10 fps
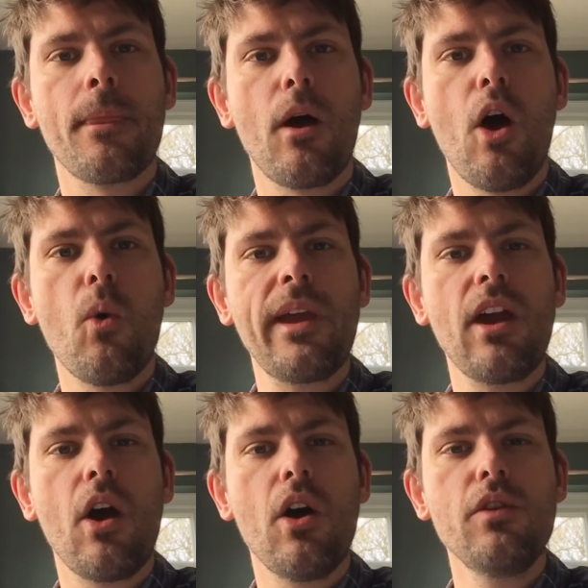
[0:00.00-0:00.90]
Are we
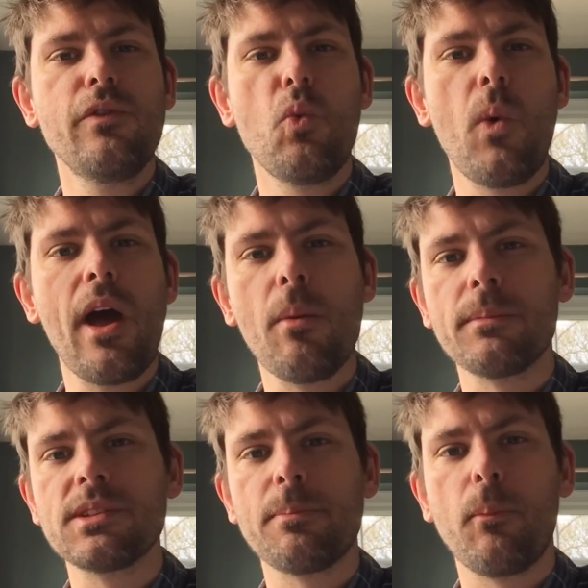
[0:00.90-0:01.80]

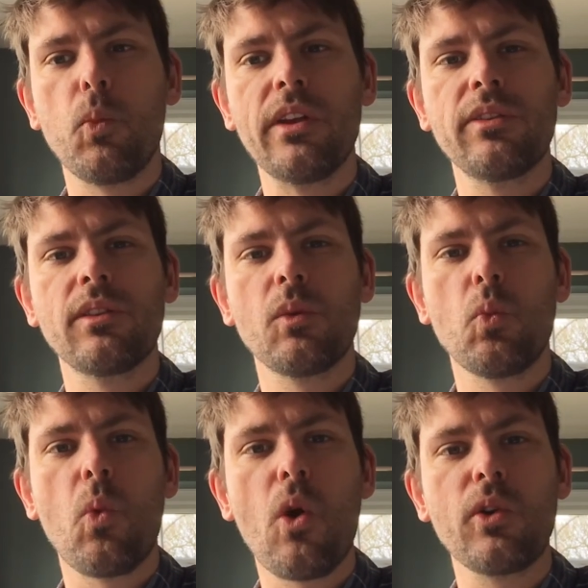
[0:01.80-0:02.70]
overwhelmed with
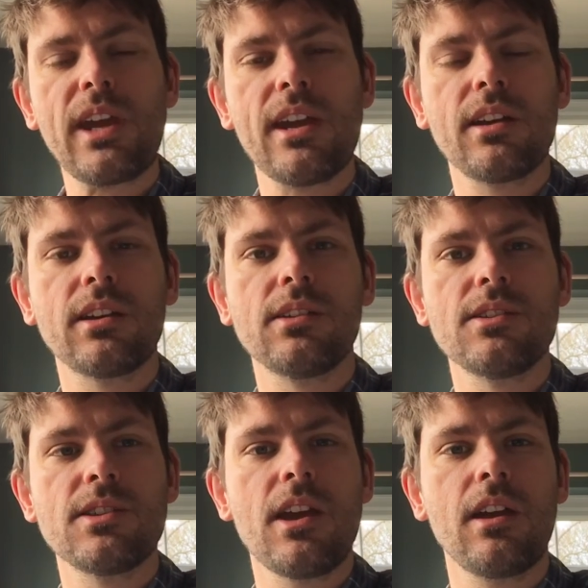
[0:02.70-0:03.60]
worry and
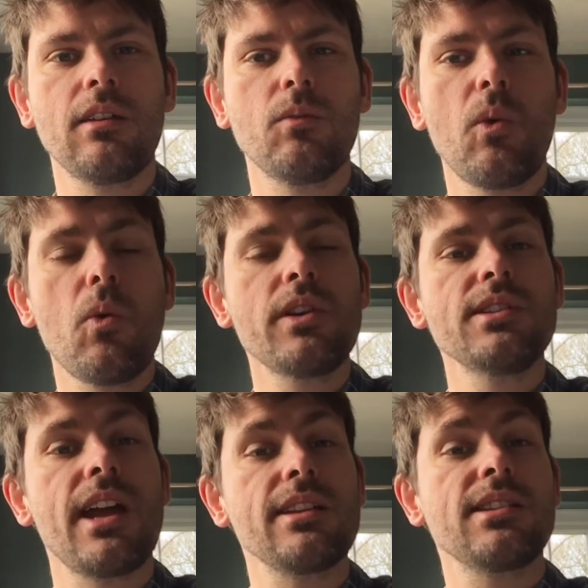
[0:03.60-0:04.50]
concern? Well, what does
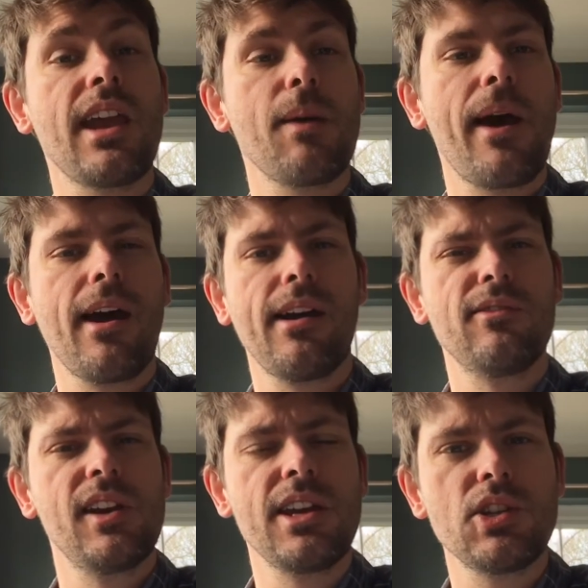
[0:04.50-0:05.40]
that say about our
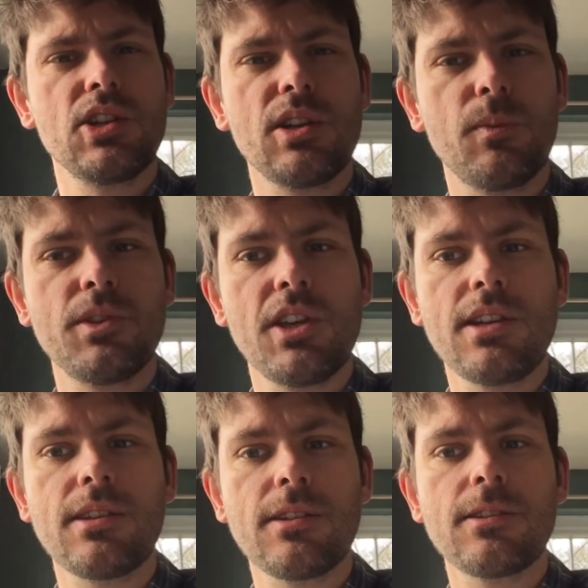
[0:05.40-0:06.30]
relationship with
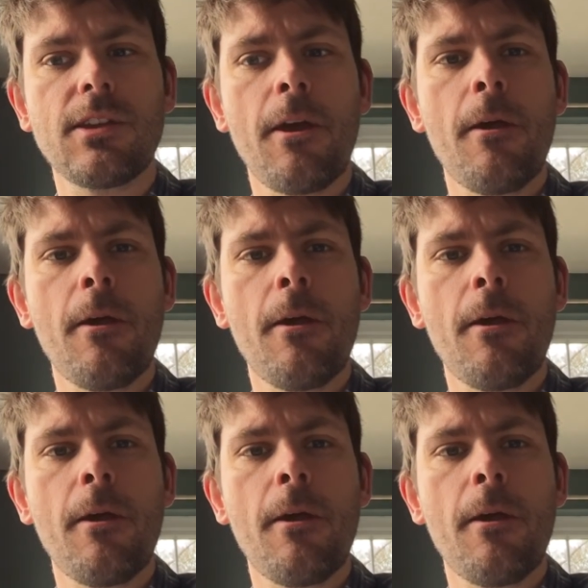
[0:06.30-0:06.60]
Jesus?